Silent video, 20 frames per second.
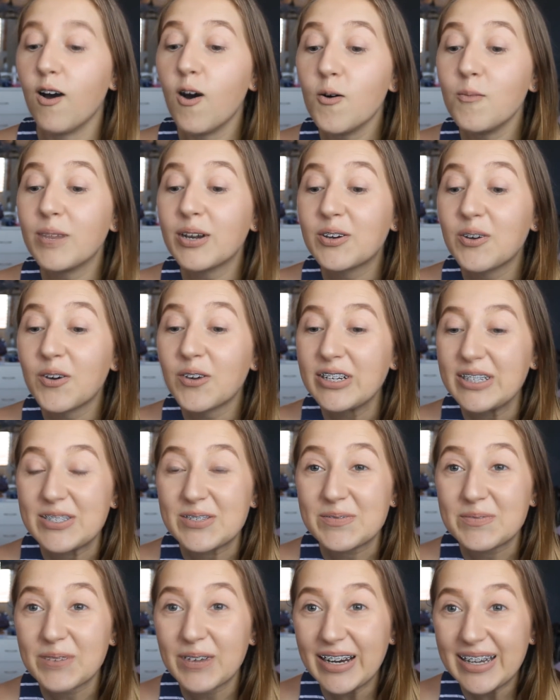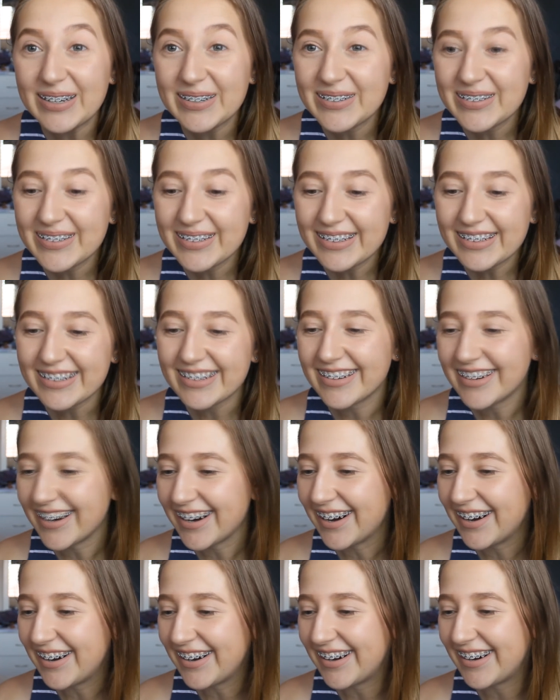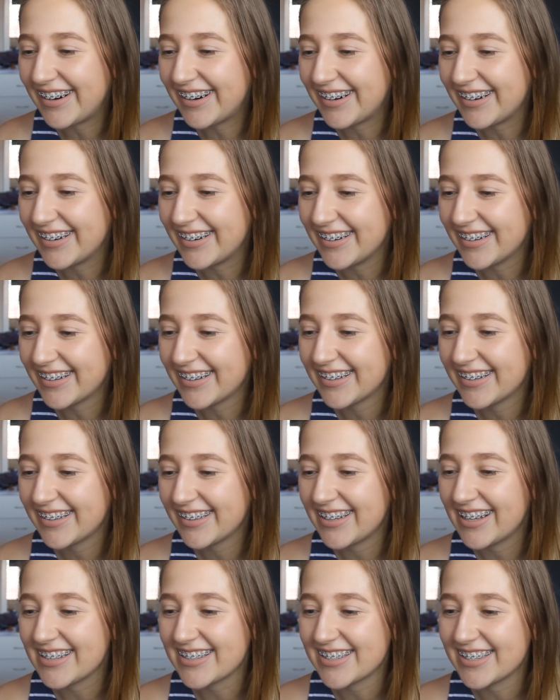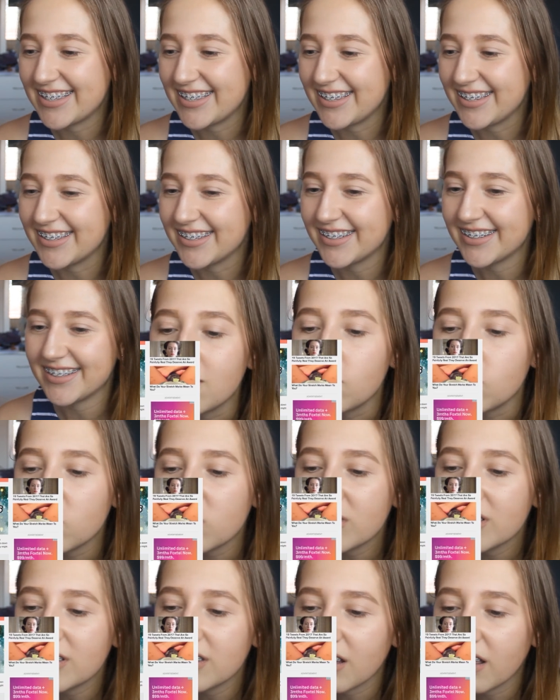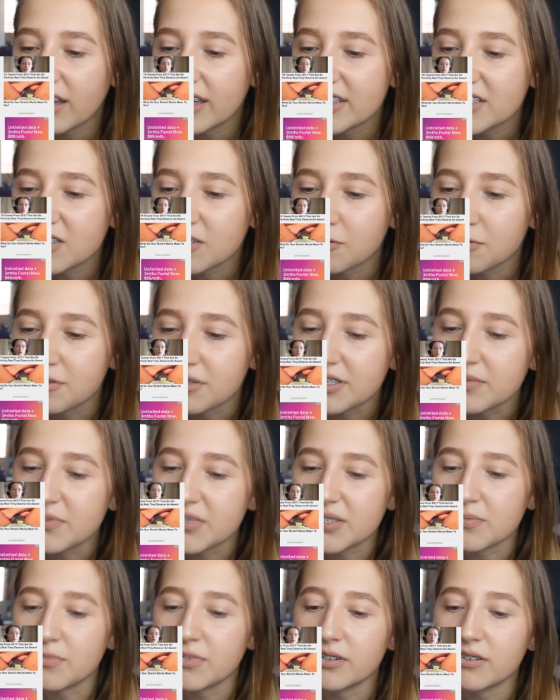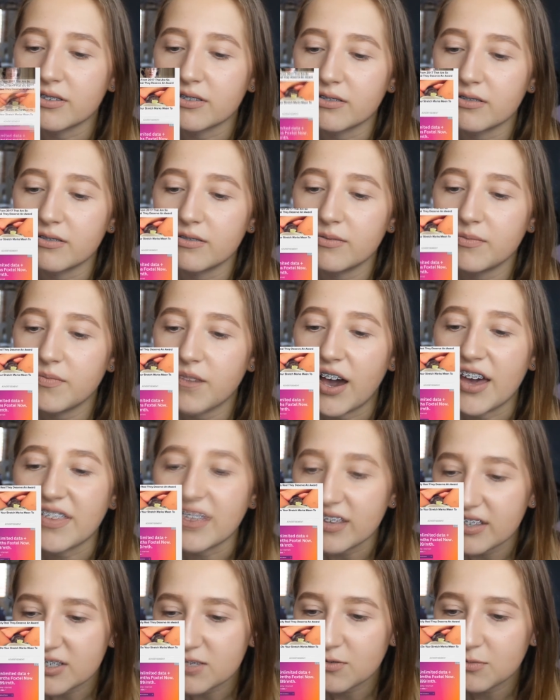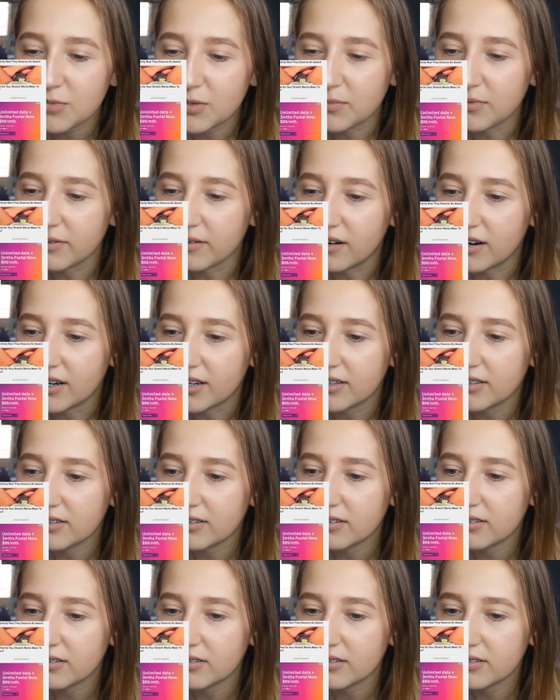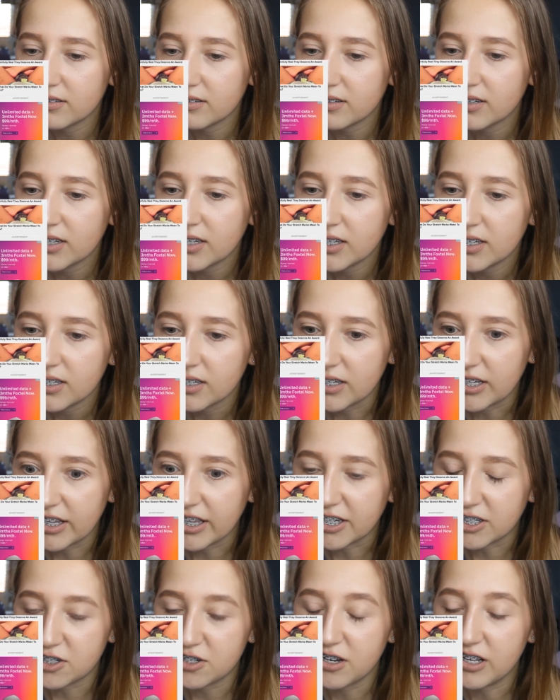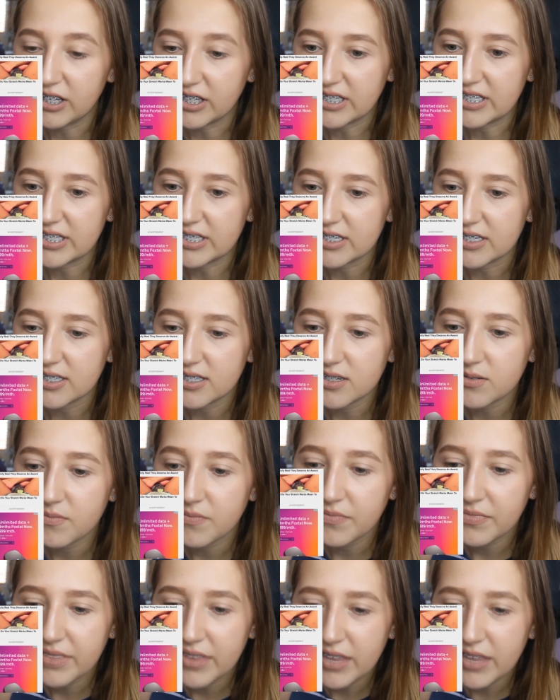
Oh my god, it's real? Ah, that's cute. The Northern Lights Christmas Miracle. I think this one might be right. They like exist.